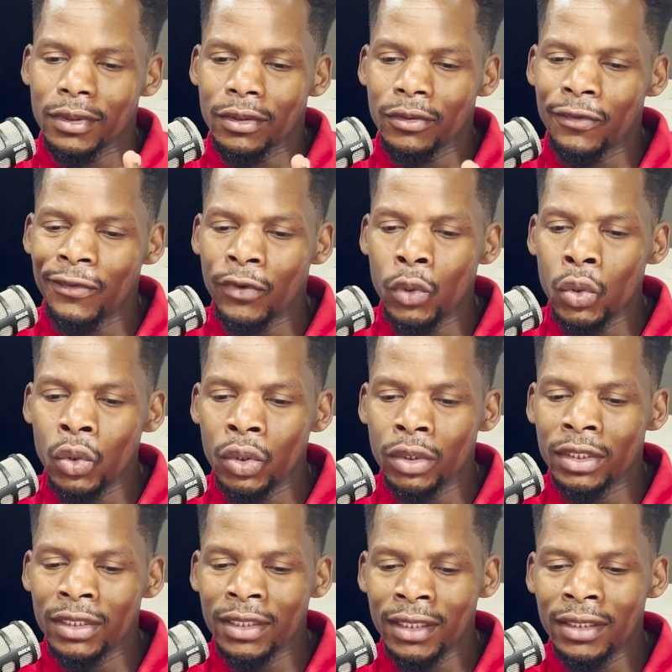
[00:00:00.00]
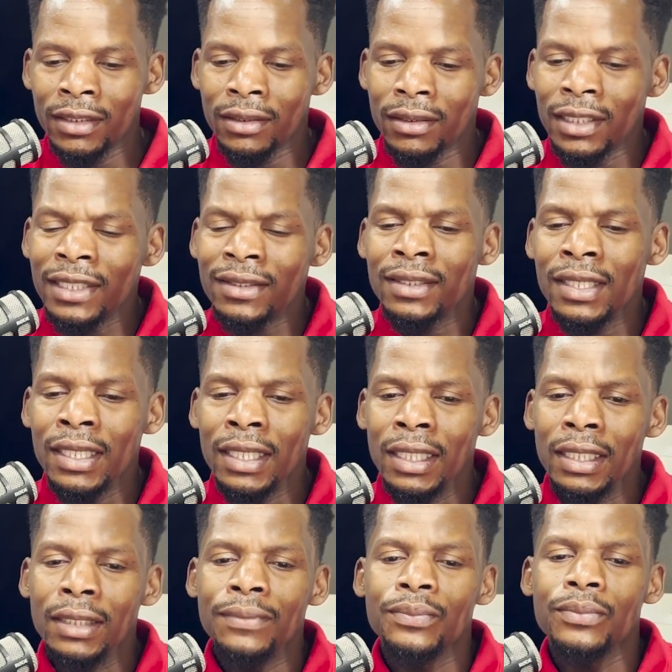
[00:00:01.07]
for starters, let's
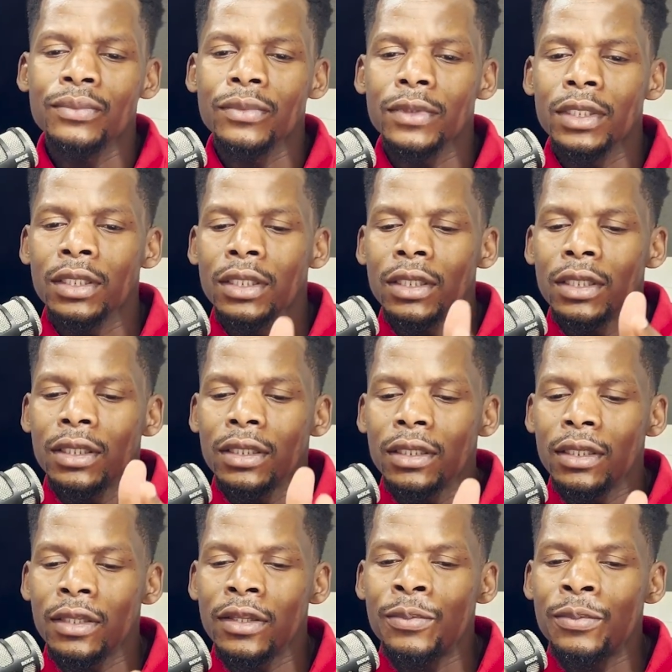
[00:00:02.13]
see the